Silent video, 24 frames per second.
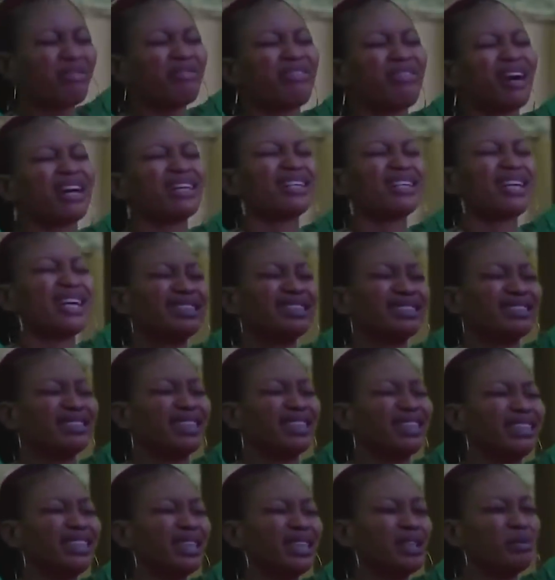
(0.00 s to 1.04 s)
a
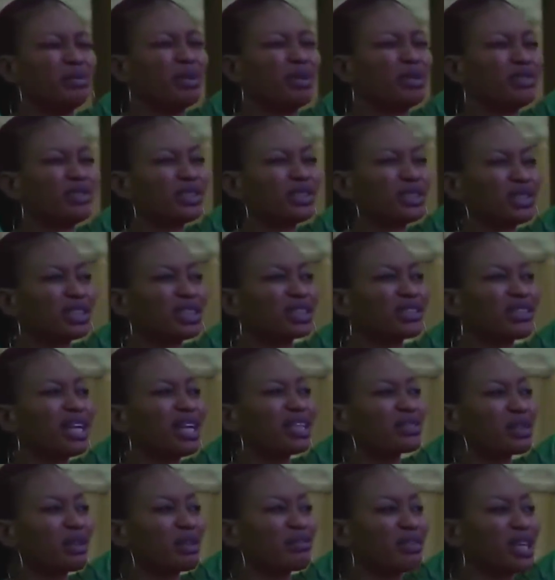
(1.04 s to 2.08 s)
stammerer
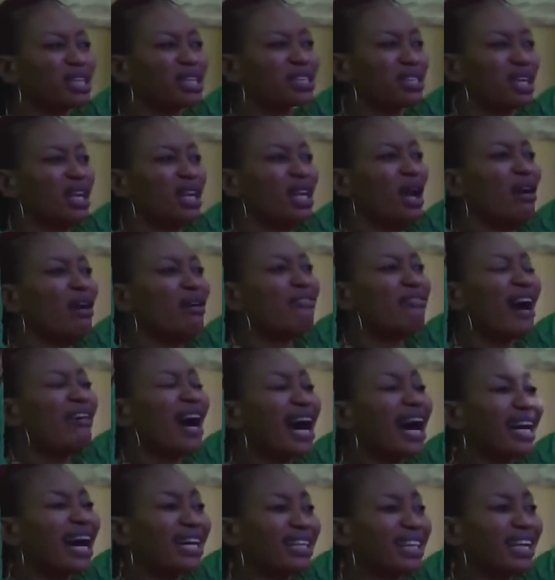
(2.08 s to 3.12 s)
Moses.
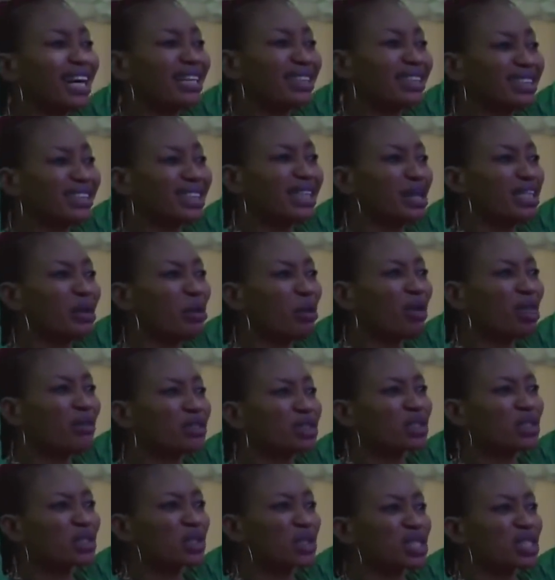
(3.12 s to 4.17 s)
Oh God, I want to
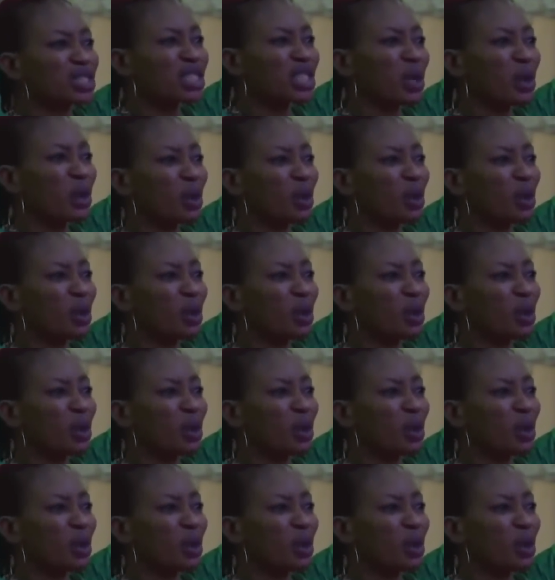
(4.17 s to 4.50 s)
rise,